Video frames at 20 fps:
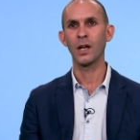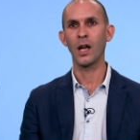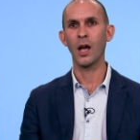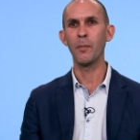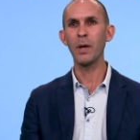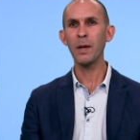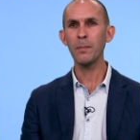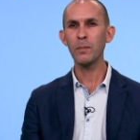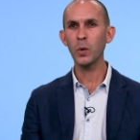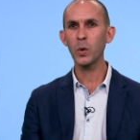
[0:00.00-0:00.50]
a
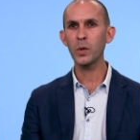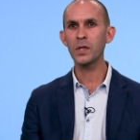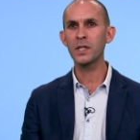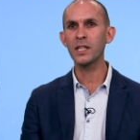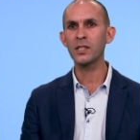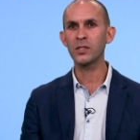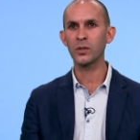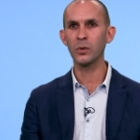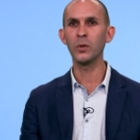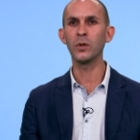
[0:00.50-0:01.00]
bit more
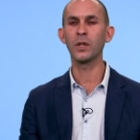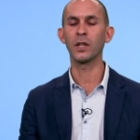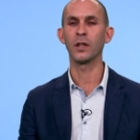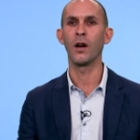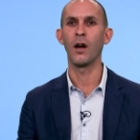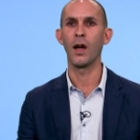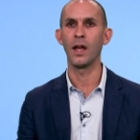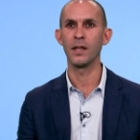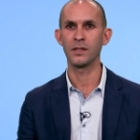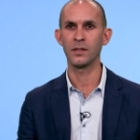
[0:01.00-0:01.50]

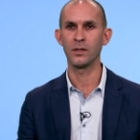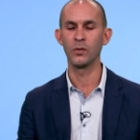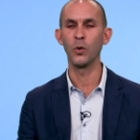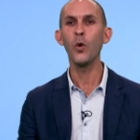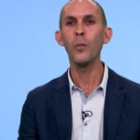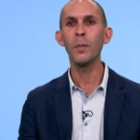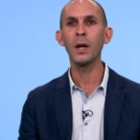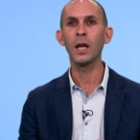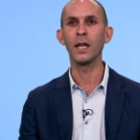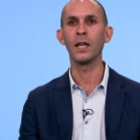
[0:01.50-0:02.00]
disorganized.
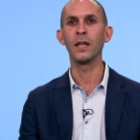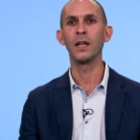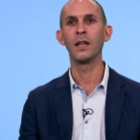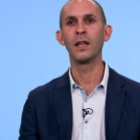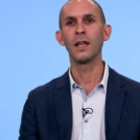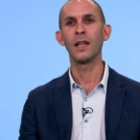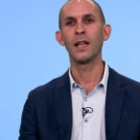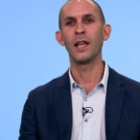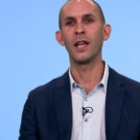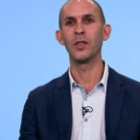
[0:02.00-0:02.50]
Normally
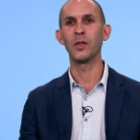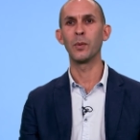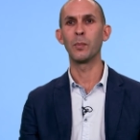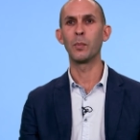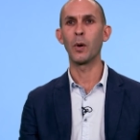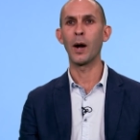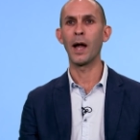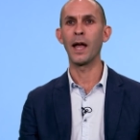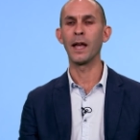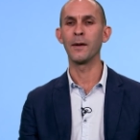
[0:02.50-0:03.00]
in the
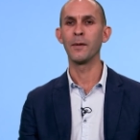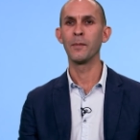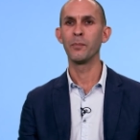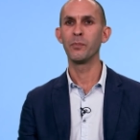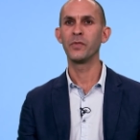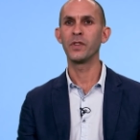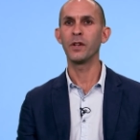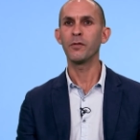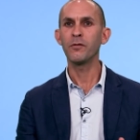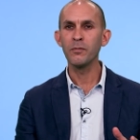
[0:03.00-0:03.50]
brain,
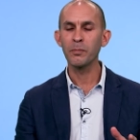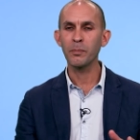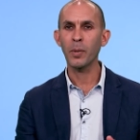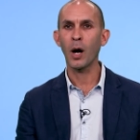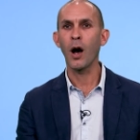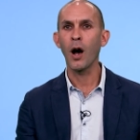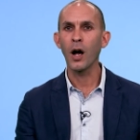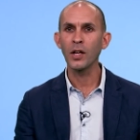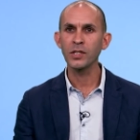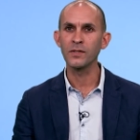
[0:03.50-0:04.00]
different
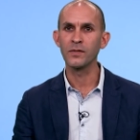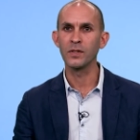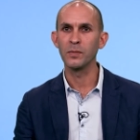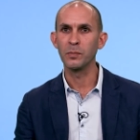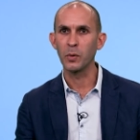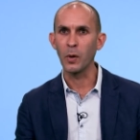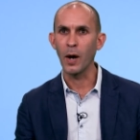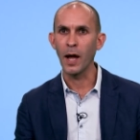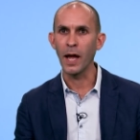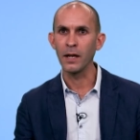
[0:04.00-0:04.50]
parts of the
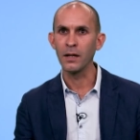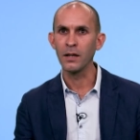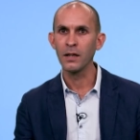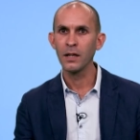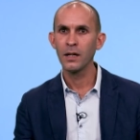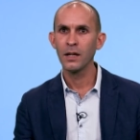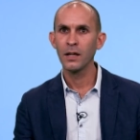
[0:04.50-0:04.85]
brain